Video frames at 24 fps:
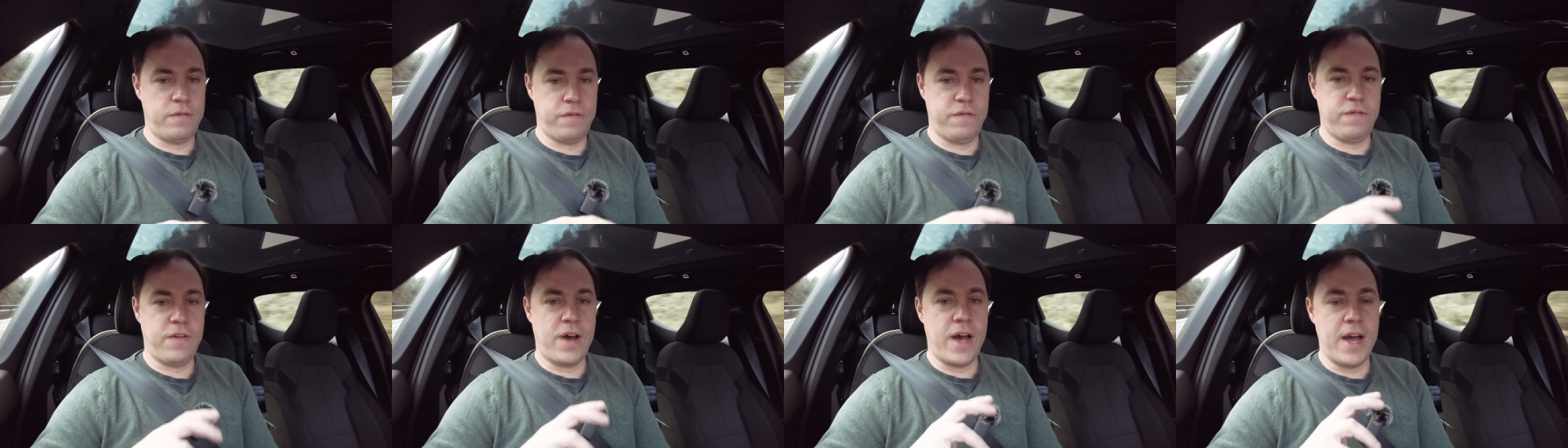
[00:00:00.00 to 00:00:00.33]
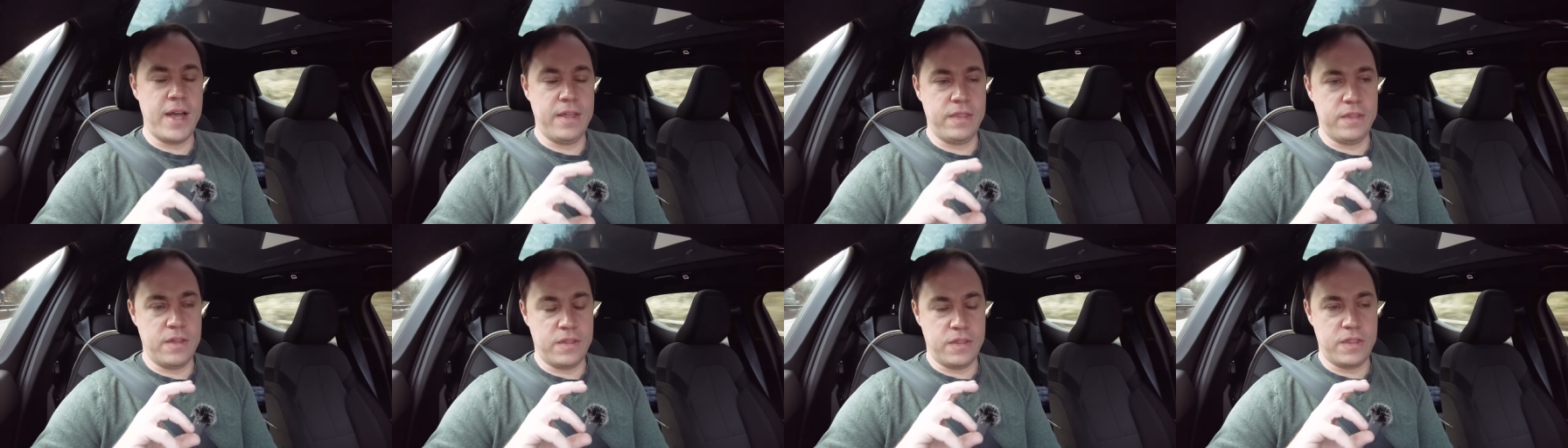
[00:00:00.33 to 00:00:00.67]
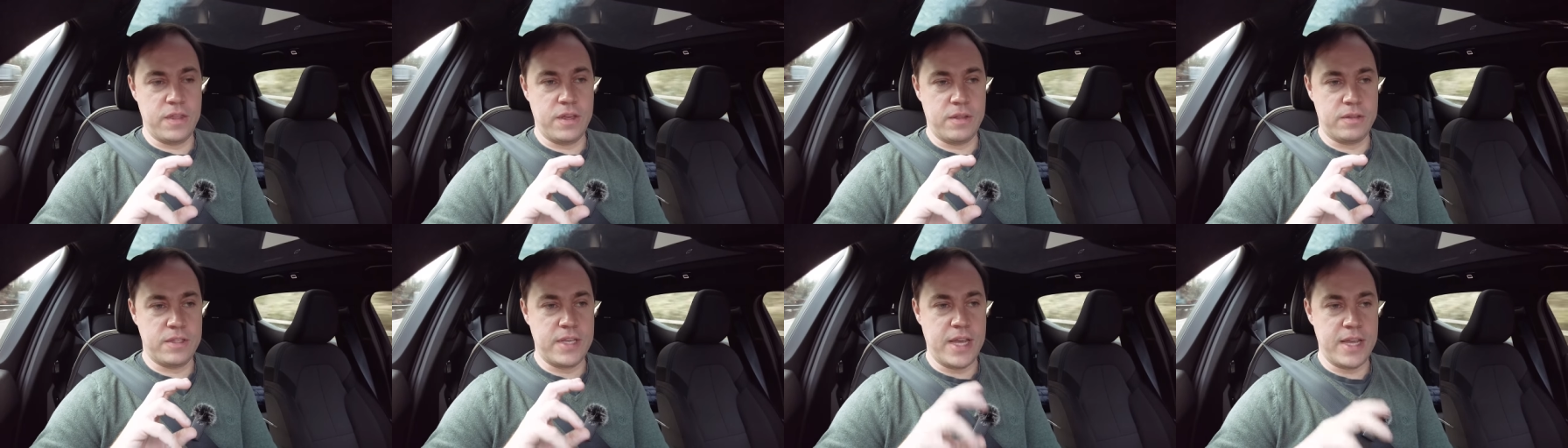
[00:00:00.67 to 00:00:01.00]
find that
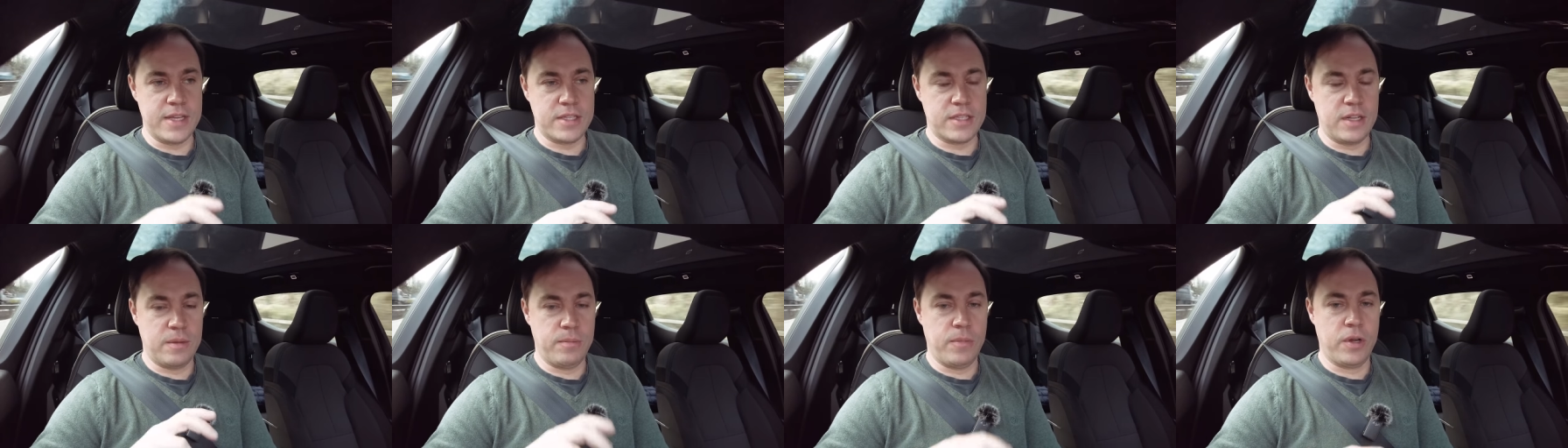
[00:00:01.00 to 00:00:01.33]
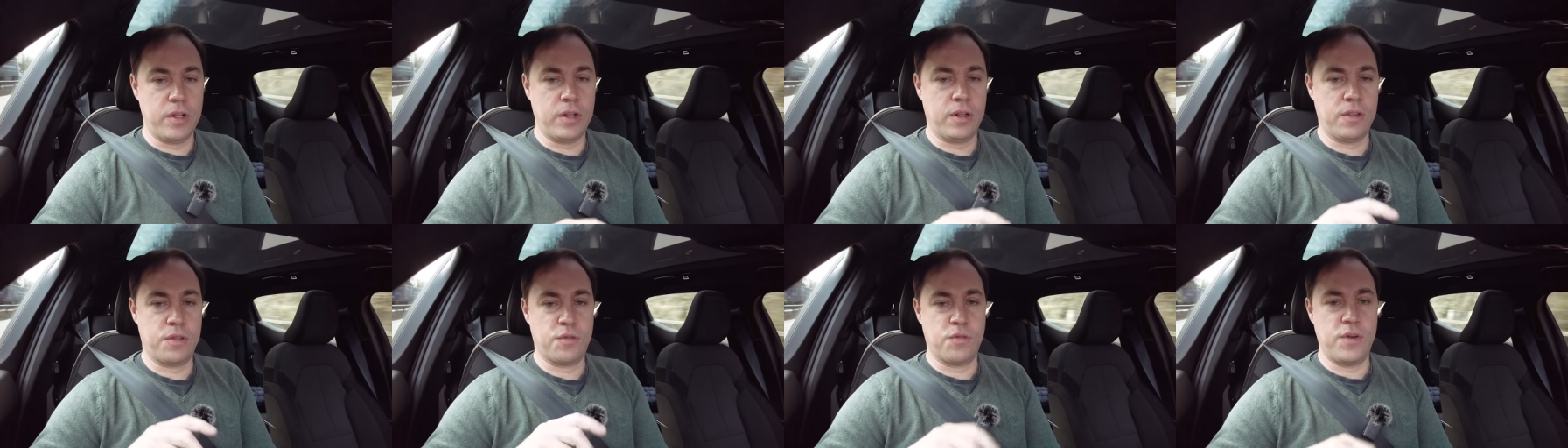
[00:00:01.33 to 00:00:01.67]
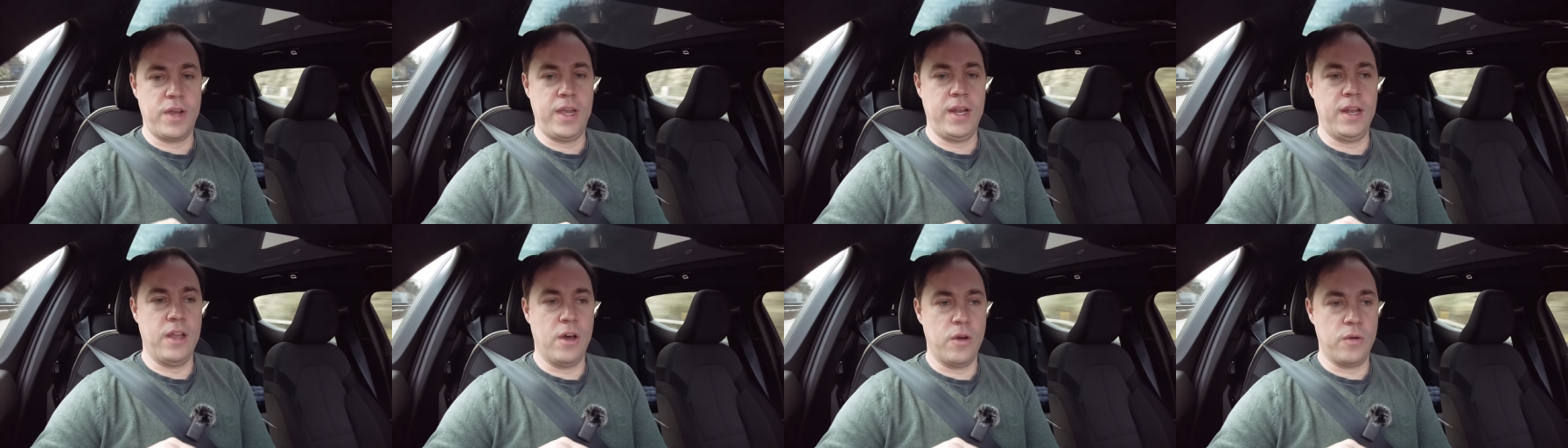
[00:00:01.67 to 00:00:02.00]
the Tesla Model
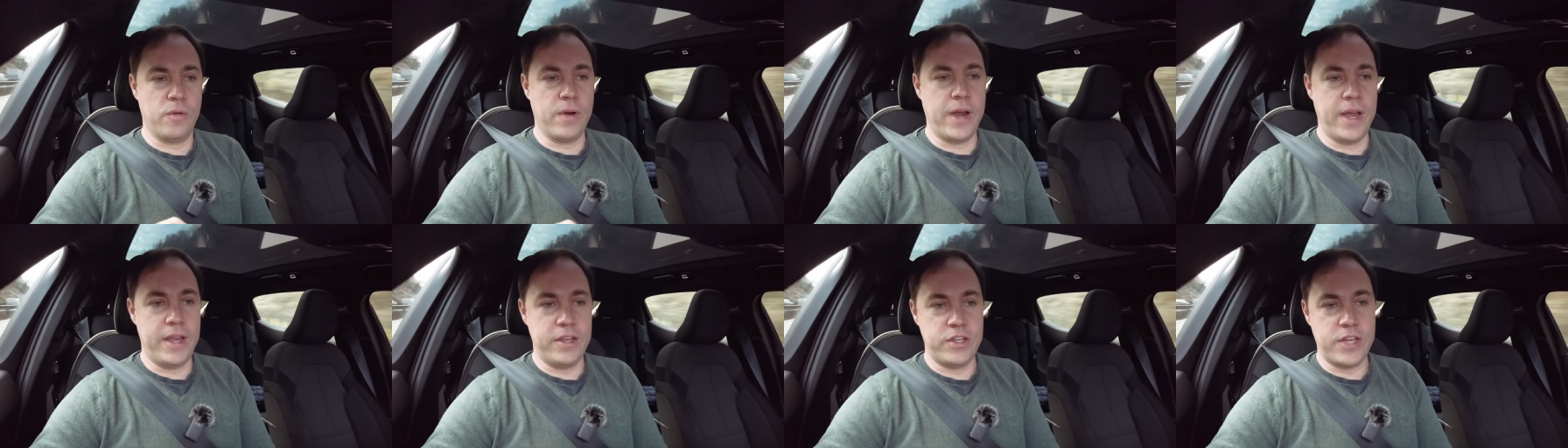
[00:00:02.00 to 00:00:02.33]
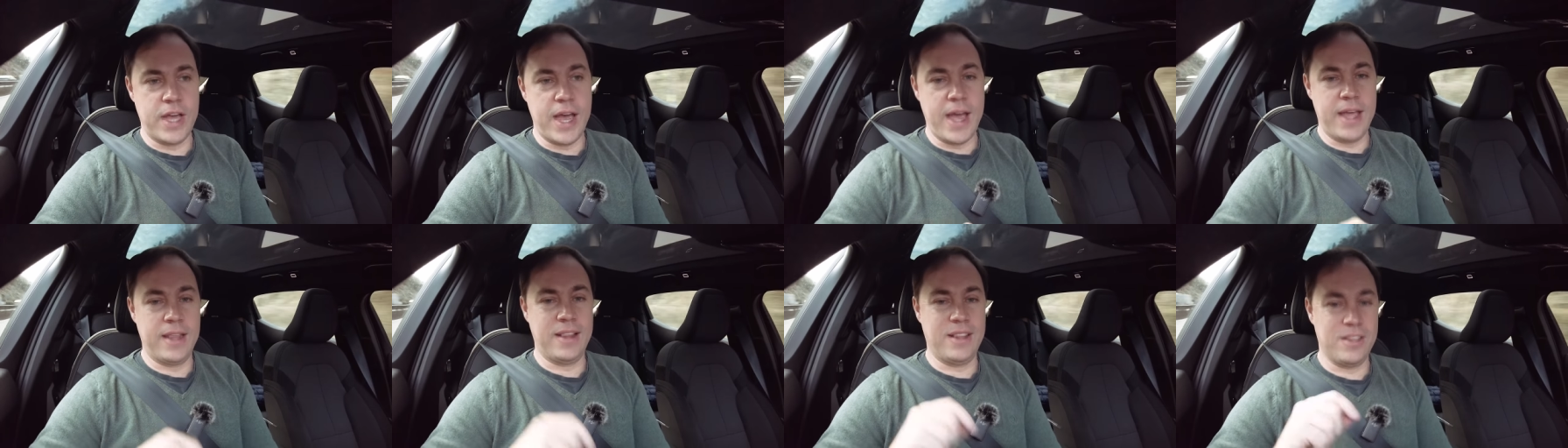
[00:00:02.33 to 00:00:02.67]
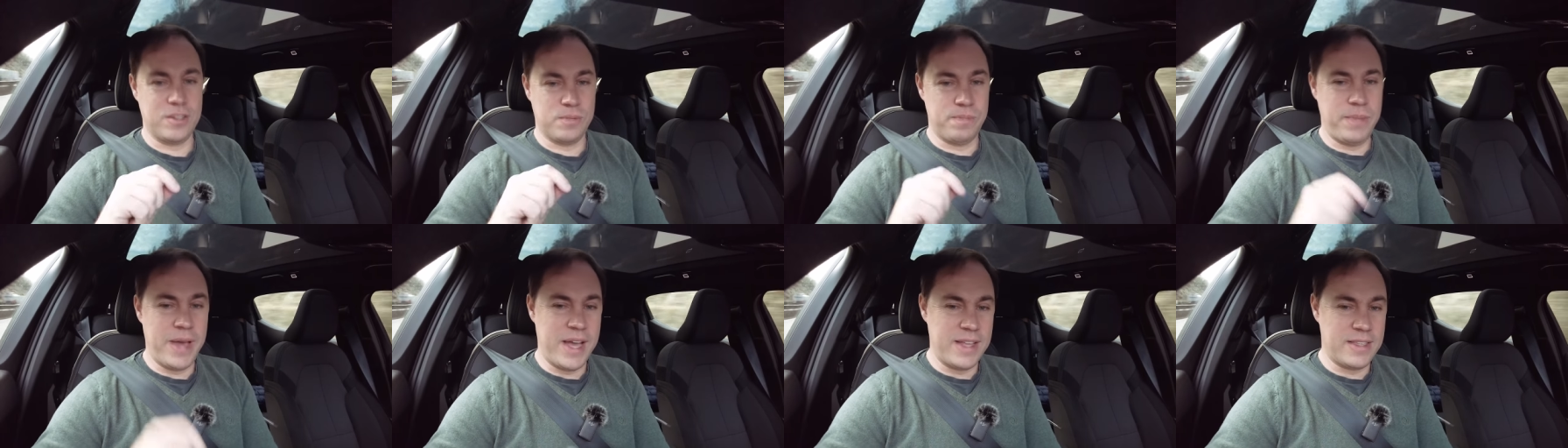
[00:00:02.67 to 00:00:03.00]
three long range
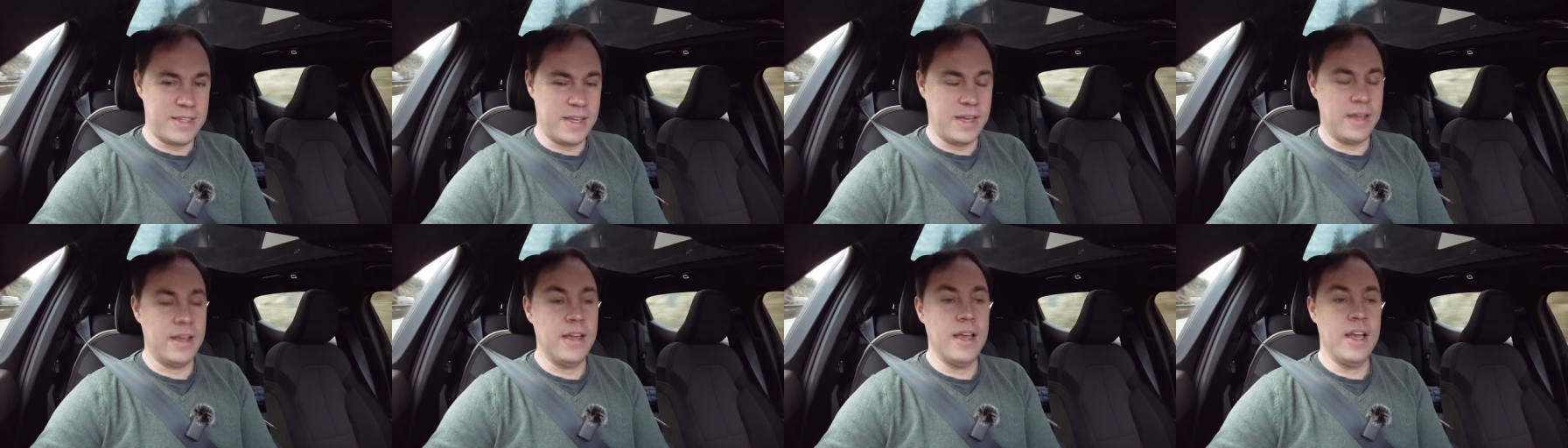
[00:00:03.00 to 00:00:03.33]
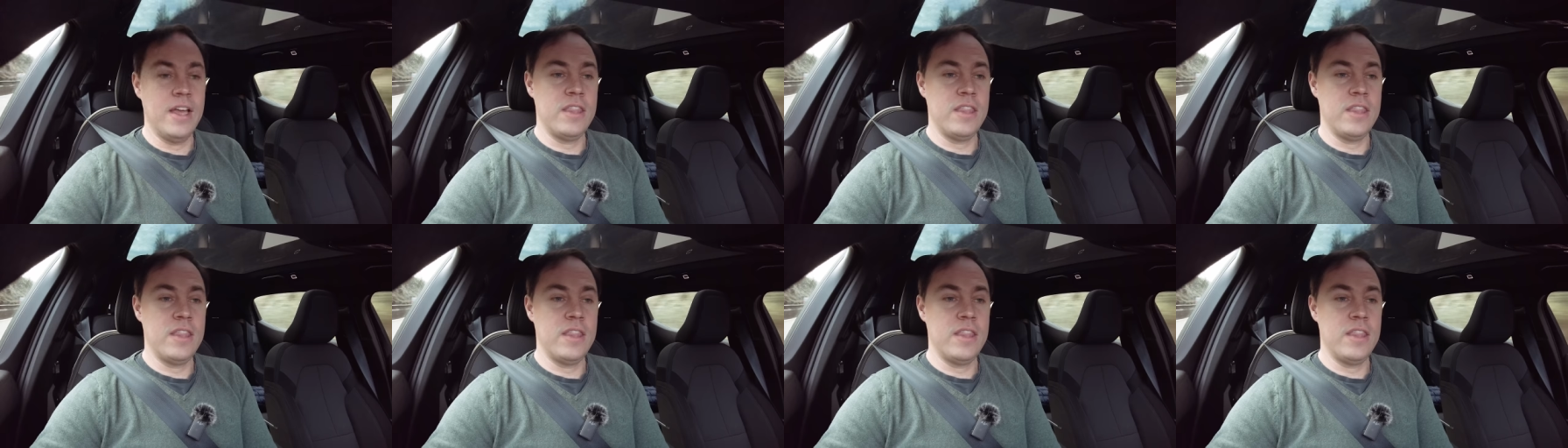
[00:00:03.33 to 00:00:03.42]
handles better.